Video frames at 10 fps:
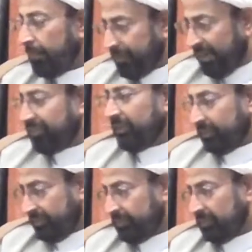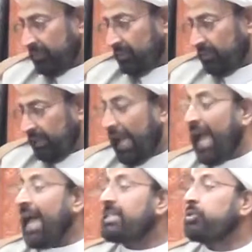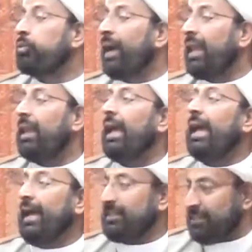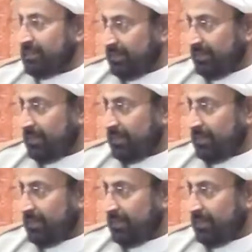Prophet as well as